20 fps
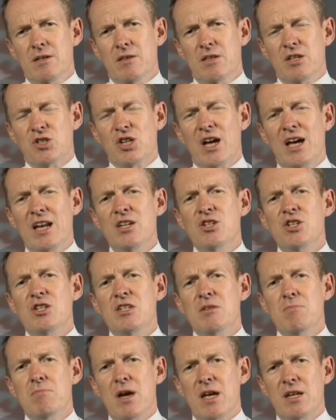The challenge
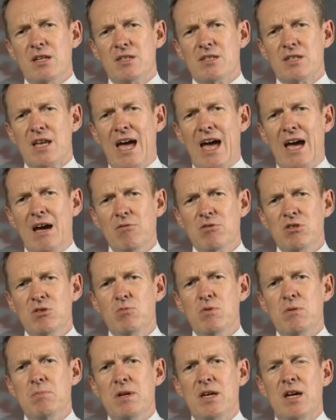is immense. How
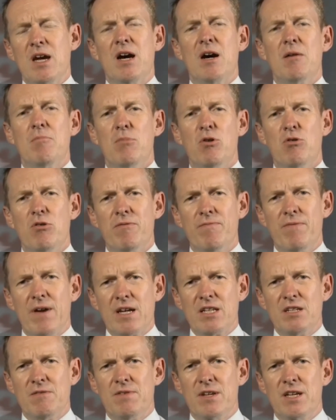do we become more
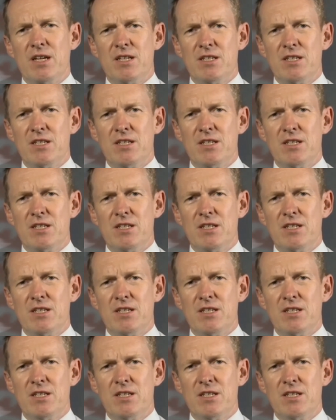effectively,